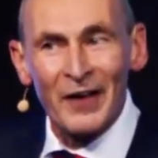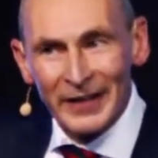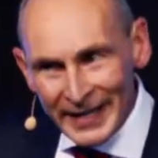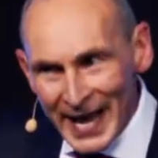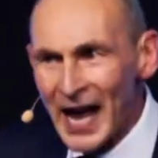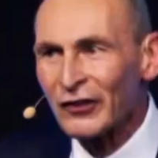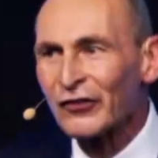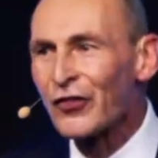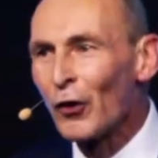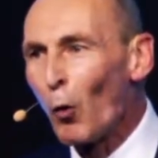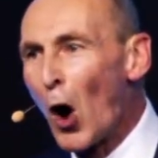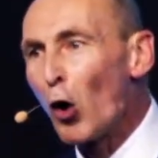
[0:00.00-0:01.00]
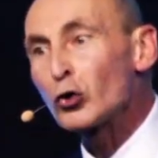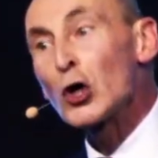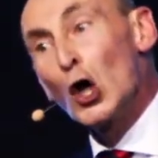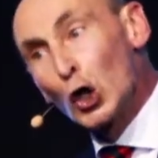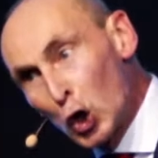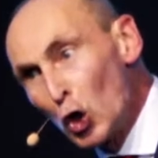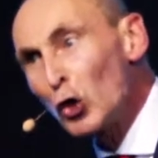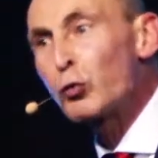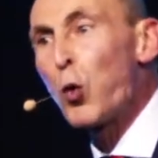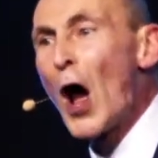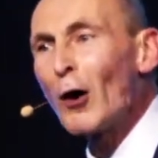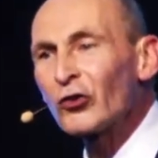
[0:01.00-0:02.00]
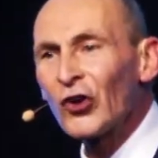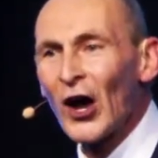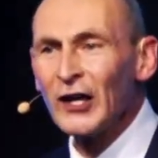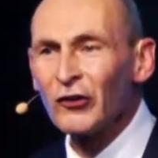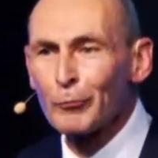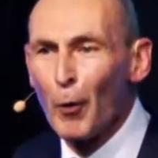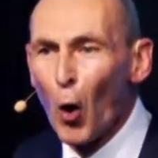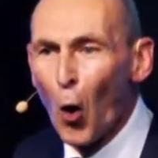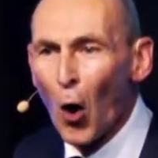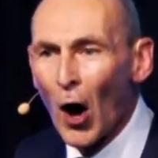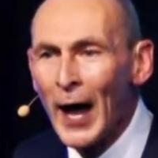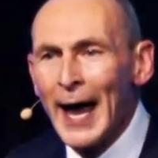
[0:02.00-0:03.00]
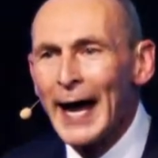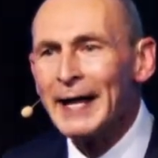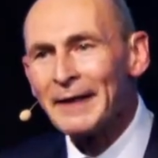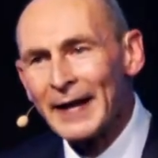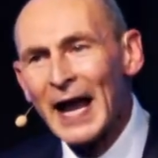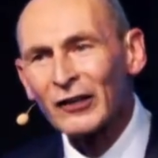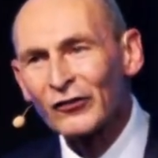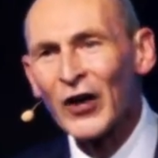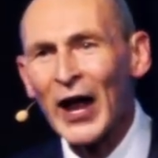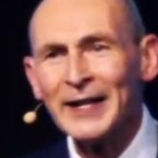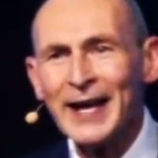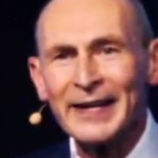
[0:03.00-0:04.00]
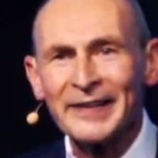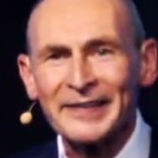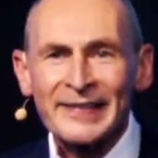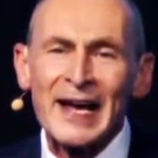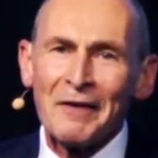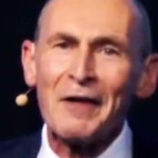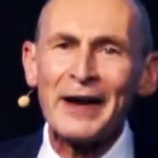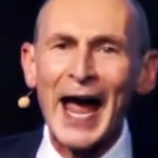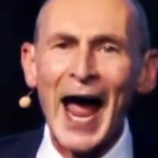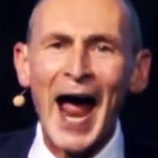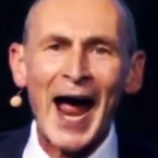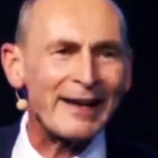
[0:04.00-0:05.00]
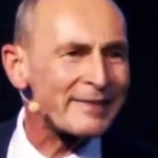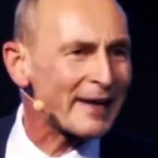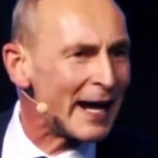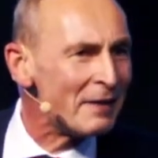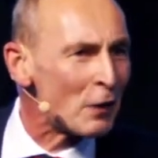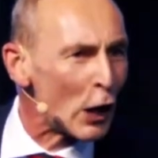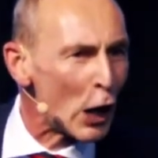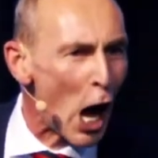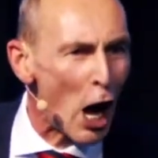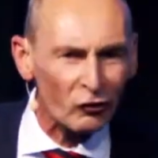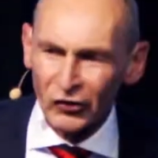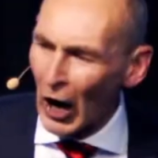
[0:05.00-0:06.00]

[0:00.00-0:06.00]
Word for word: that yes, the world could well change more in the next 10 years than it has in the last